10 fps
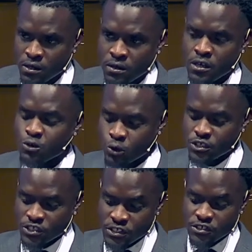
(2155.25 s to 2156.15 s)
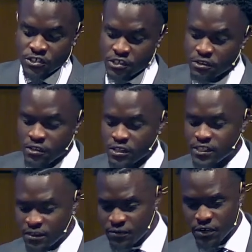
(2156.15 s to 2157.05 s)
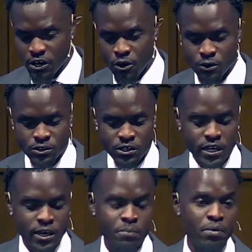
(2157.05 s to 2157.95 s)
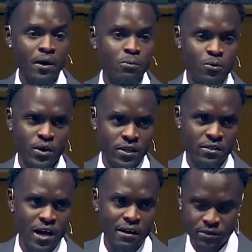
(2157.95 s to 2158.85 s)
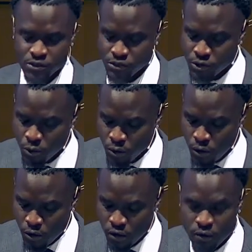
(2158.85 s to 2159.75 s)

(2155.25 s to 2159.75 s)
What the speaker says: It was sincerely difficult to keep up with after so long.